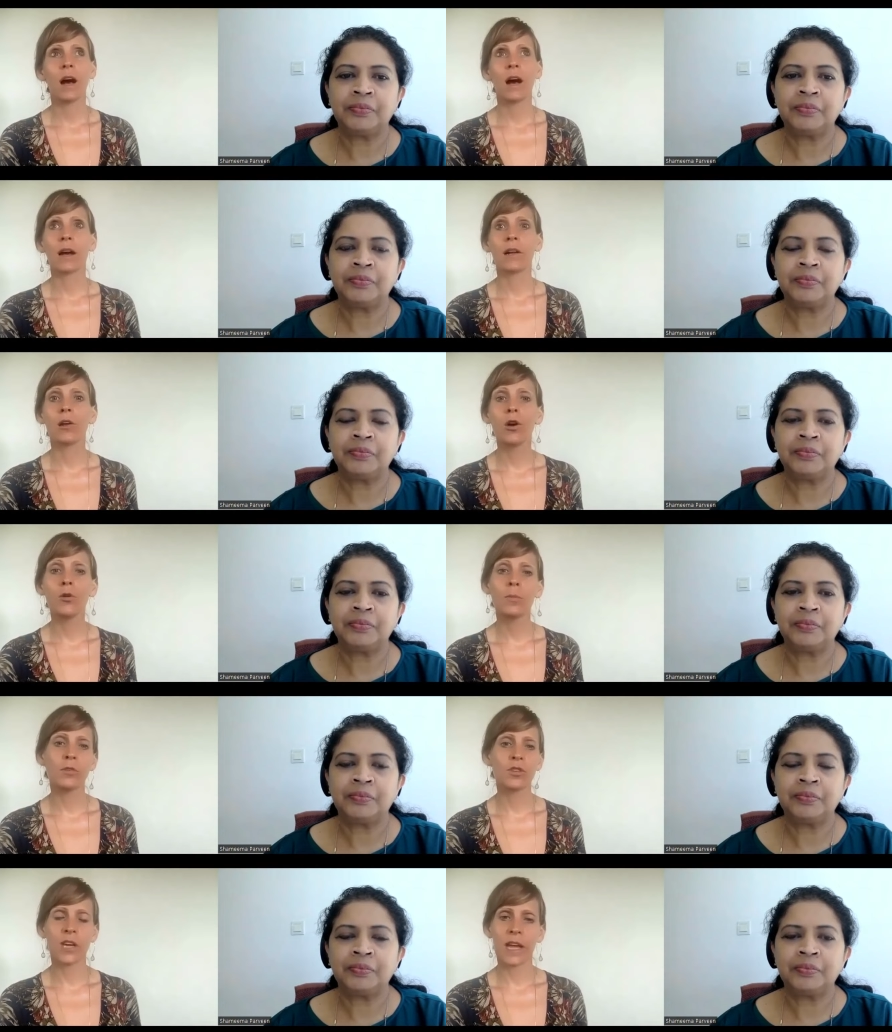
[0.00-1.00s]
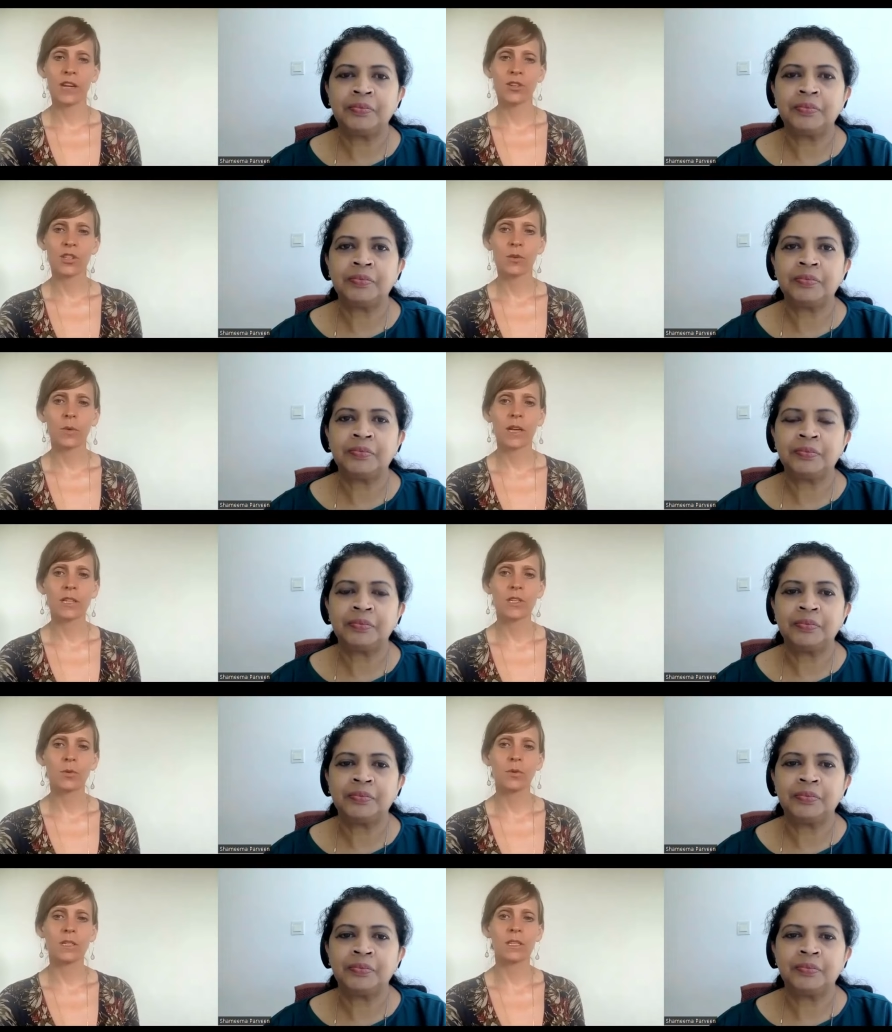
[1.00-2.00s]
Speaker 1: uh, global change that works
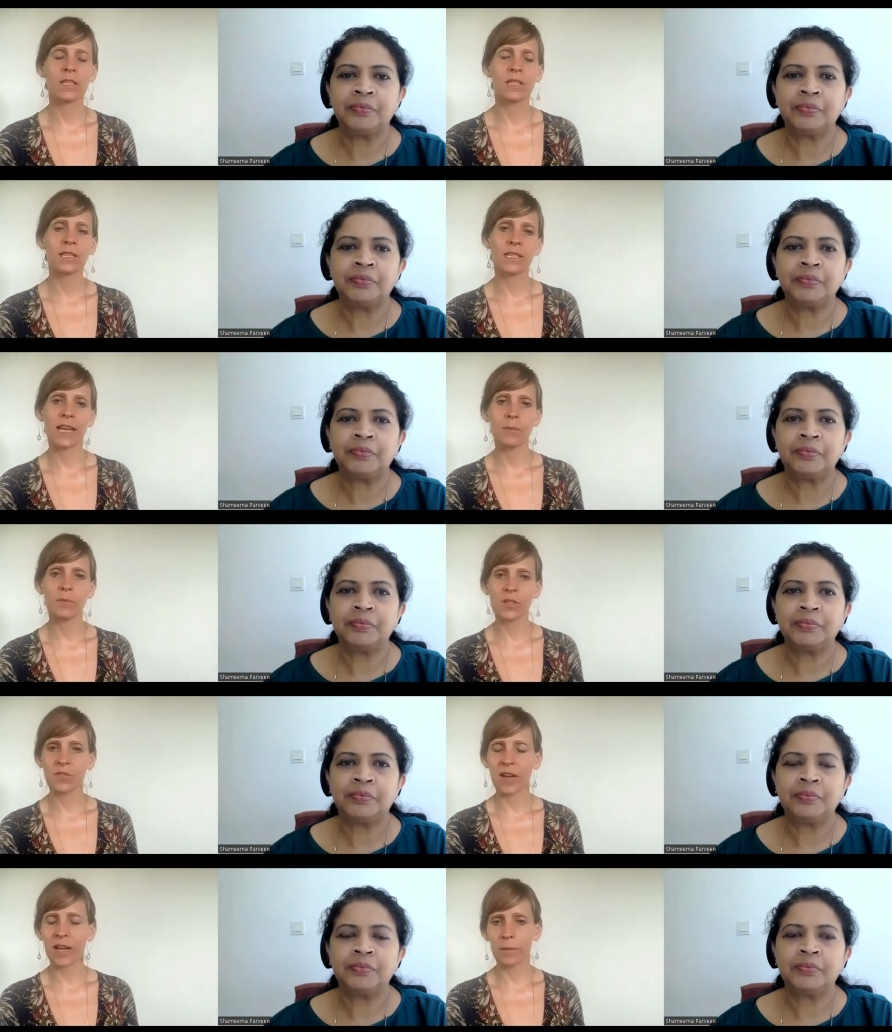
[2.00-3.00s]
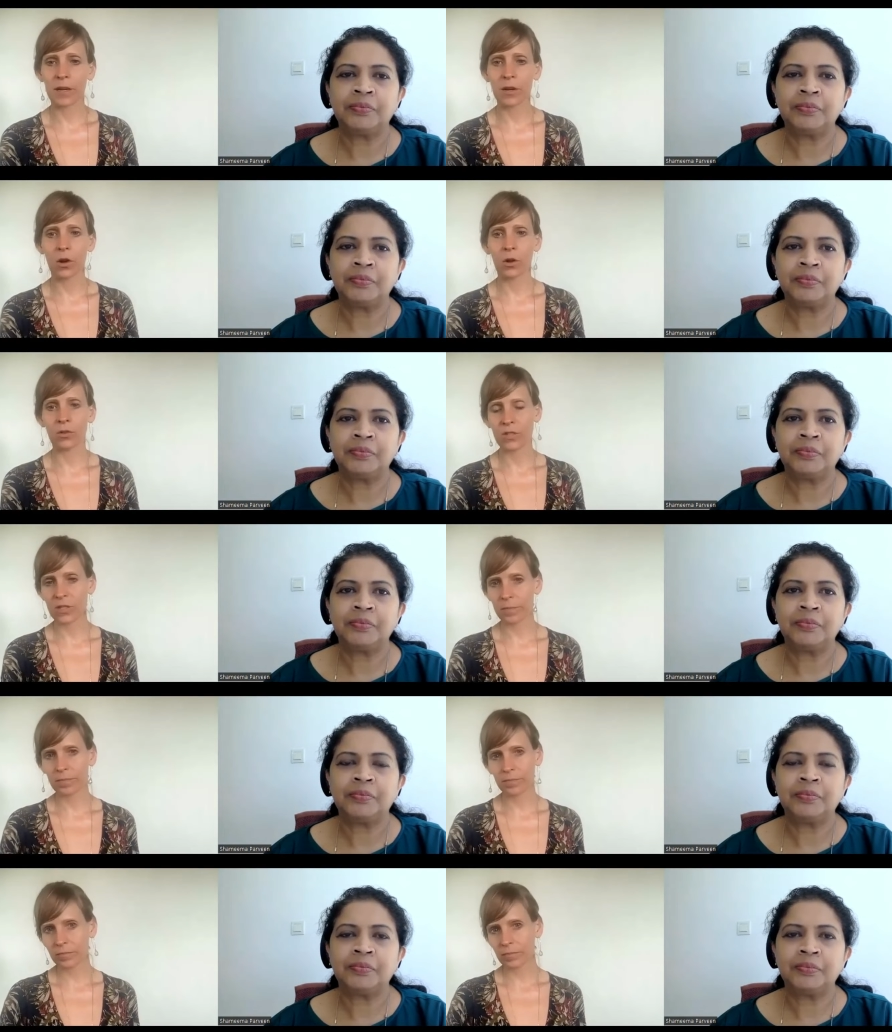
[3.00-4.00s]
towards the Sustainable Development Goals.
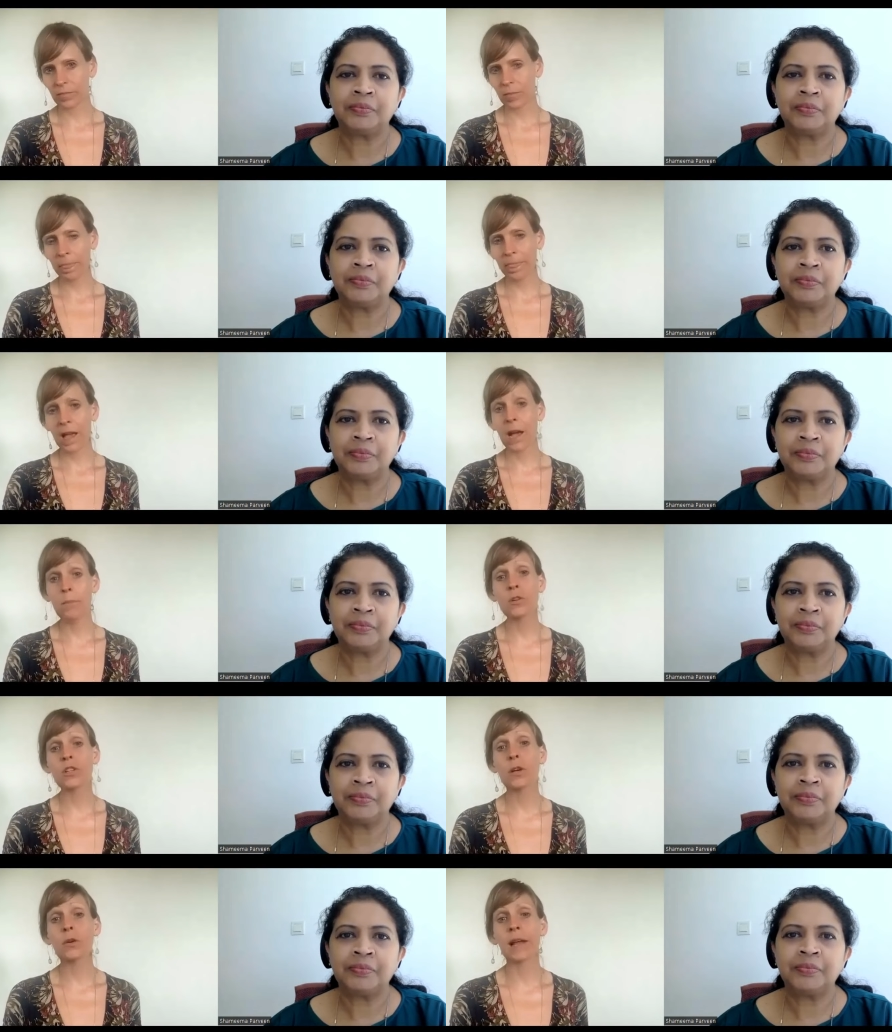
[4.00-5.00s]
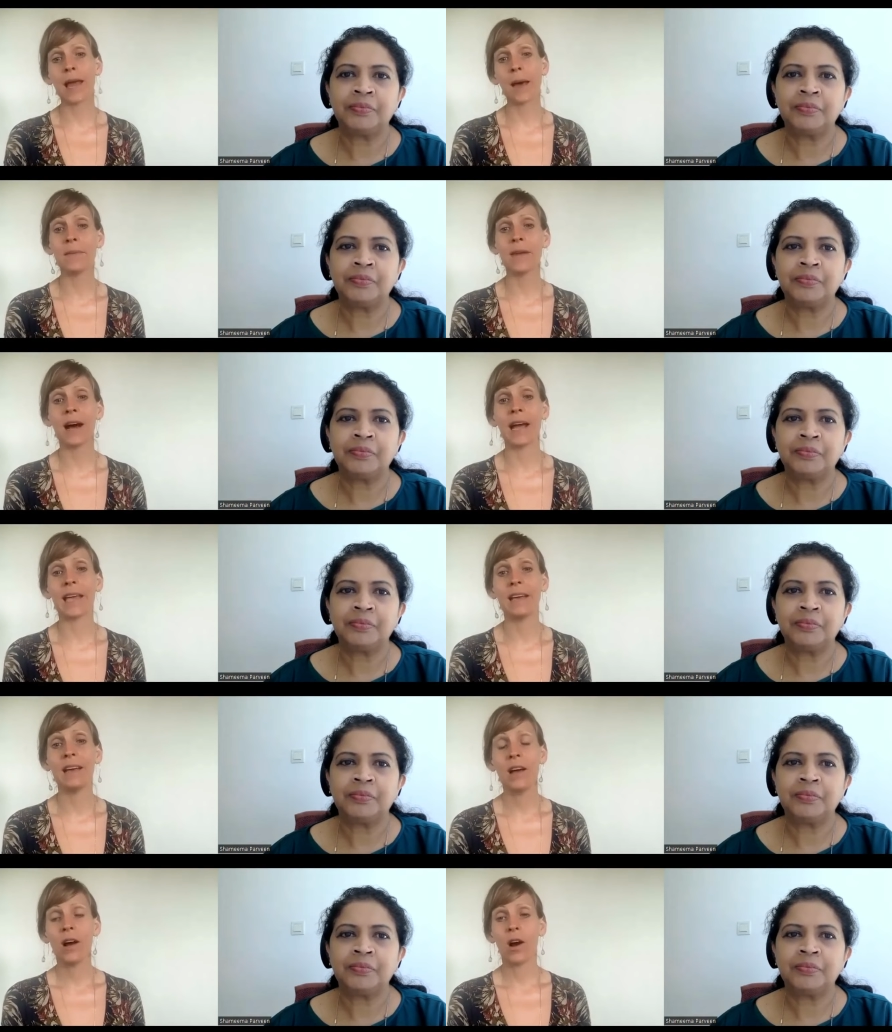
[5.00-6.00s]
I'm also alumni